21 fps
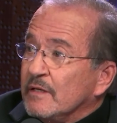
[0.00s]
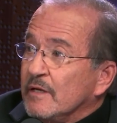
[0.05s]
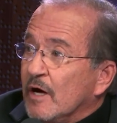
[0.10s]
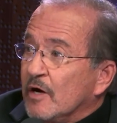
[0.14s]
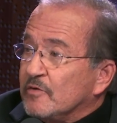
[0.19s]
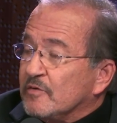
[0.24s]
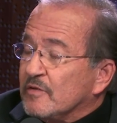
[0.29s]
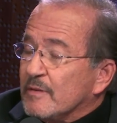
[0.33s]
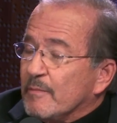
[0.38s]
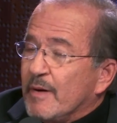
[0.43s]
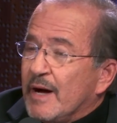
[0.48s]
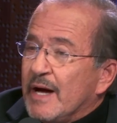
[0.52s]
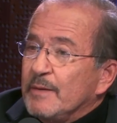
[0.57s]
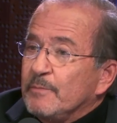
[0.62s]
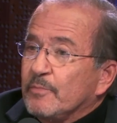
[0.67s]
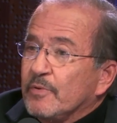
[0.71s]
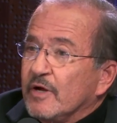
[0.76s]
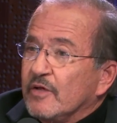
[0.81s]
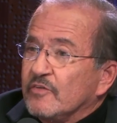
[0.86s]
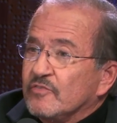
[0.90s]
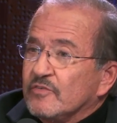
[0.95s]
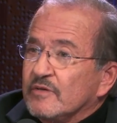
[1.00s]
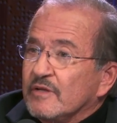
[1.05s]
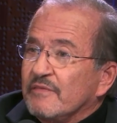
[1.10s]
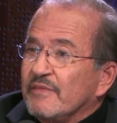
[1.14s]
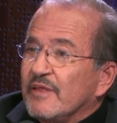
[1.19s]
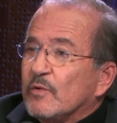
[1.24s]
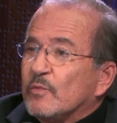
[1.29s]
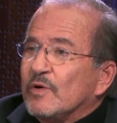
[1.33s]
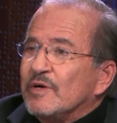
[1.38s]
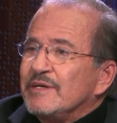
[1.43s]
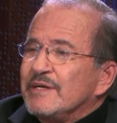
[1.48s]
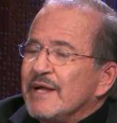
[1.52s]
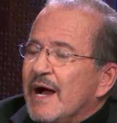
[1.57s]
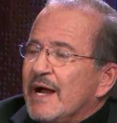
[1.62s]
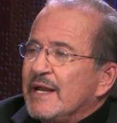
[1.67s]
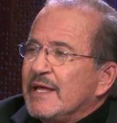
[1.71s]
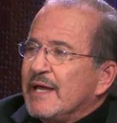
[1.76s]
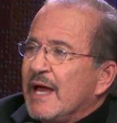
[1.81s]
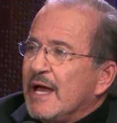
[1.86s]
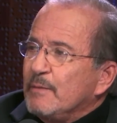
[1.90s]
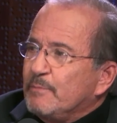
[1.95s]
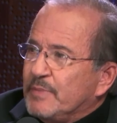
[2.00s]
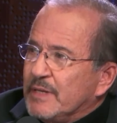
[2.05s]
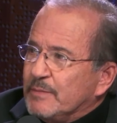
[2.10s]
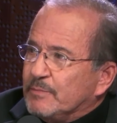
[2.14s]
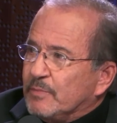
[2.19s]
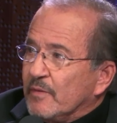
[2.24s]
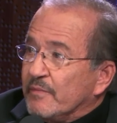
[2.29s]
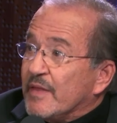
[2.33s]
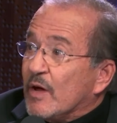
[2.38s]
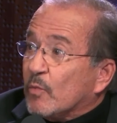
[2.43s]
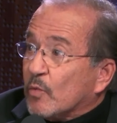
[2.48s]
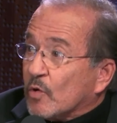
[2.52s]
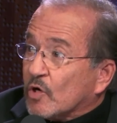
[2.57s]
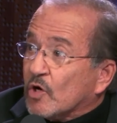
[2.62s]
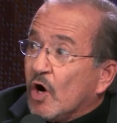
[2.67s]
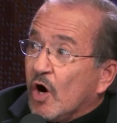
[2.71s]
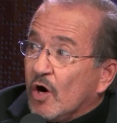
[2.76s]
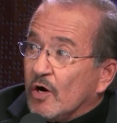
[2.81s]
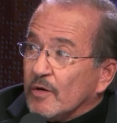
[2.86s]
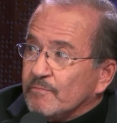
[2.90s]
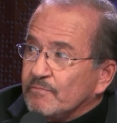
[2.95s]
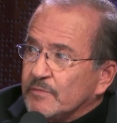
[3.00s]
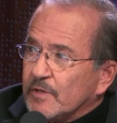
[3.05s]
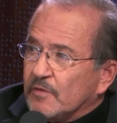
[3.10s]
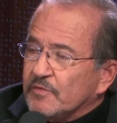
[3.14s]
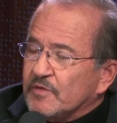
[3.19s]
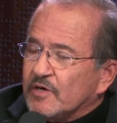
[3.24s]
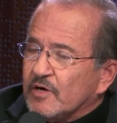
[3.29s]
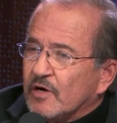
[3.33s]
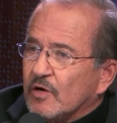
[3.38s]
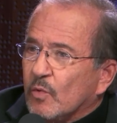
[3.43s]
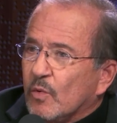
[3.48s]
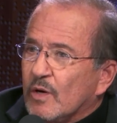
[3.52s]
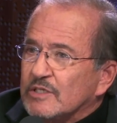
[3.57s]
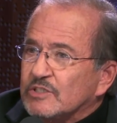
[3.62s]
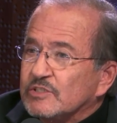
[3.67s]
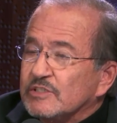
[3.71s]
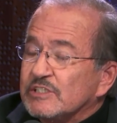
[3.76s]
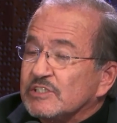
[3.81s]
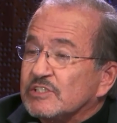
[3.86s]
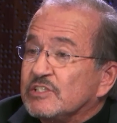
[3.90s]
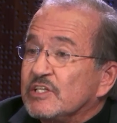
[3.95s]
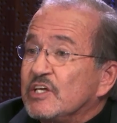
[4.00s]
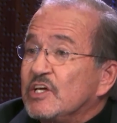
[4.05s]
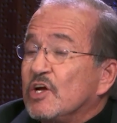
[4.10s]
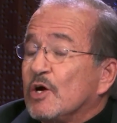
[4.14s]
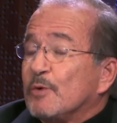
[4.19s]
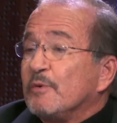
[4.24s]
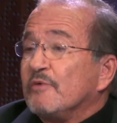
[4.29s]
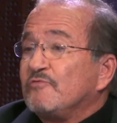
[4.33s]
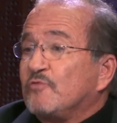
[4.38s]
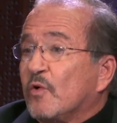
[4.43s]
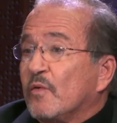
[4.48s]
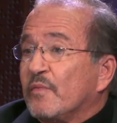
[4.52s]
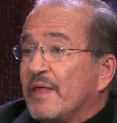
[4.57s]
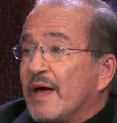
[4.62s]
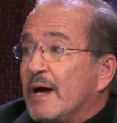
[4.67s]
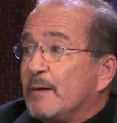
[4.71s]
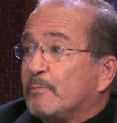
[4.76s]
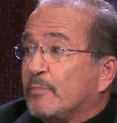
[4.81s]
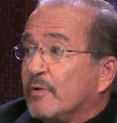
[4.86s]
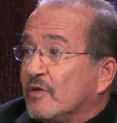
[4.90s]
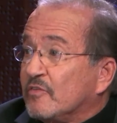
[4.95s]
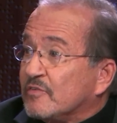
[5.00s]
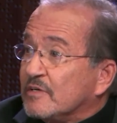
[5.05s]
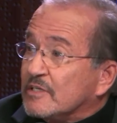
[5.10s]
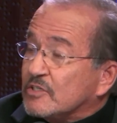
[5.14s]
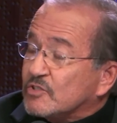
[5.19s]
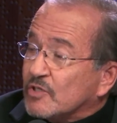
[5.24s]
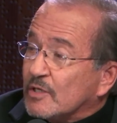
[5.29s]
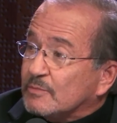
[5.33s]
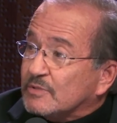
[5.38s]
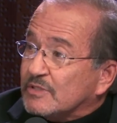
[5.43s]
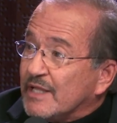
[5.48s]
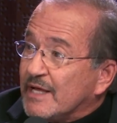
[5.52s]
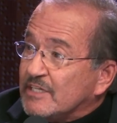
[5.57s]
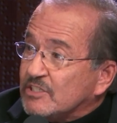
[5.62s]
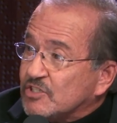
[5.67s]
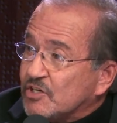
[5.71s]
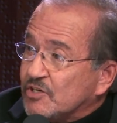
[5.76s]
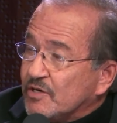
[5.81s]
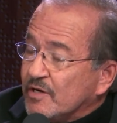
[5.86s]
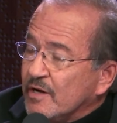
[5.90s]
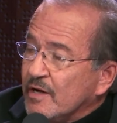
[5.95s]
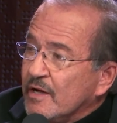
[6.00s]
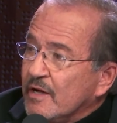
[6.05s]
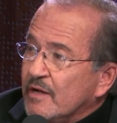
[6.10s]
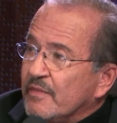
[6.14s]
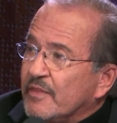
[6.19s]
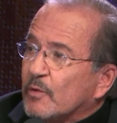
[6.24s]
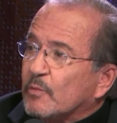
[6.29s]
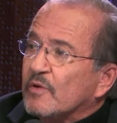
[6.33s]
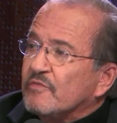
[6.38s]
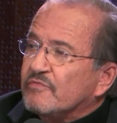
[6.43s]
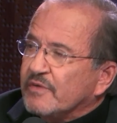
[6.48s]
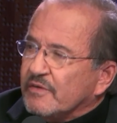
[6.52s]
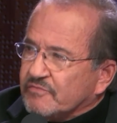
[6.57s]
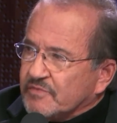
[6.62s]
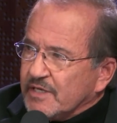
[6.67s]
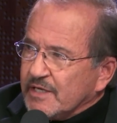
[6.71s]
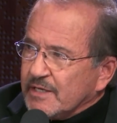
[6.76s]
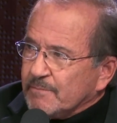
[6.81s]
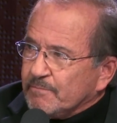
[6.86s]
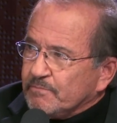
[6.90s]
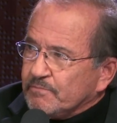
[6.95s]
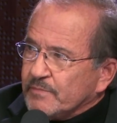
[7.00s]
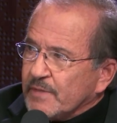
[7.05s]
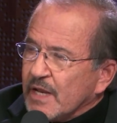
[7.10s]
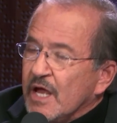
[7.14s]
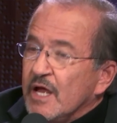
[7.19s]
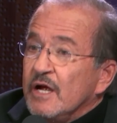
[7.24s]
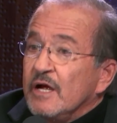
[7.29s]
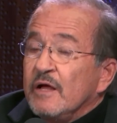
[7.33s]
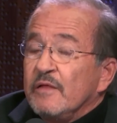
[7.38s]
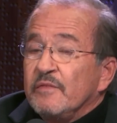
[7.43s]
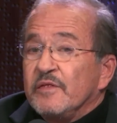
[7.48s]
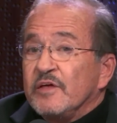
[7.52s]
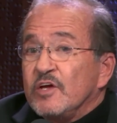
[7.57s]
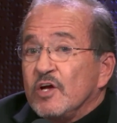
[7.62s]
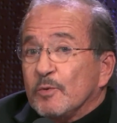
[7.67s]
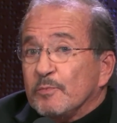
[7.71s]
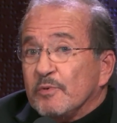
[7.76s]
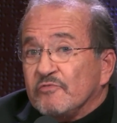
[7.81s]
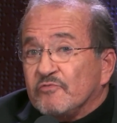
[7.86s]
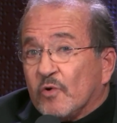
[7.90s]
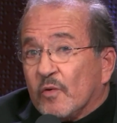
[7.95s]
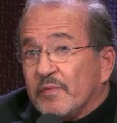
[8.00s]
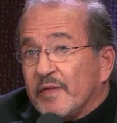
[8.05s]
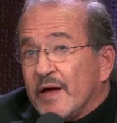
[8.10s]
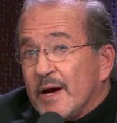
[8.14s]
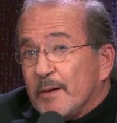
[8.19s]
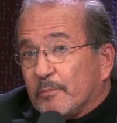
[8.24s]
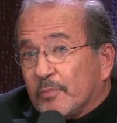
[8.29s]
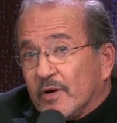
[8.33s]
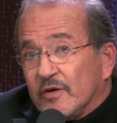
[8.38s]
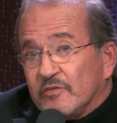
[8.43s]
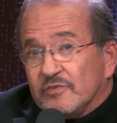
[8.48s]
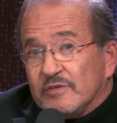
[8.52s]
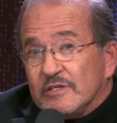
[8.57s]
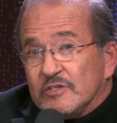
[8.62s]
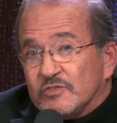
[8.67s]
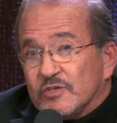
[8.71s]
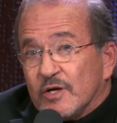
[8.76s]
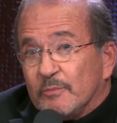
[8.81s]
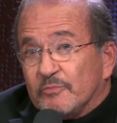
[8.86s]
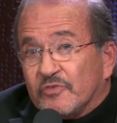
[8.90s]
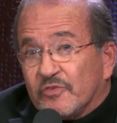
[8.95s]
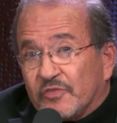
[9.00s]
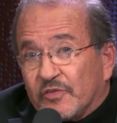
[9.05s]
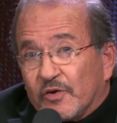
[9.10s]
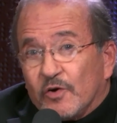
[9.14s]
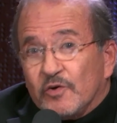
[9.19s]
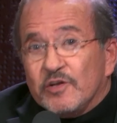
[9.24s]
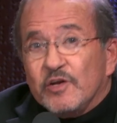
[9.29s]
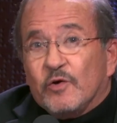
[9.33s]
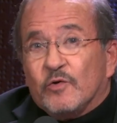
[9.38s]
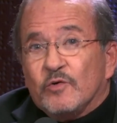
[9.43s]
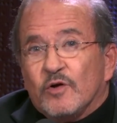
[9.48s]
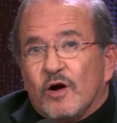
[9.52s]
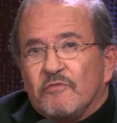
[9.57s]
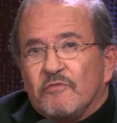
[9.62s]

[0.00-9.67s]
under the Biden presidency, there were 98 people that were caught on the terror watch list. The year before that, President Trump's last year, there were 15. The year before that, President Trump's third year in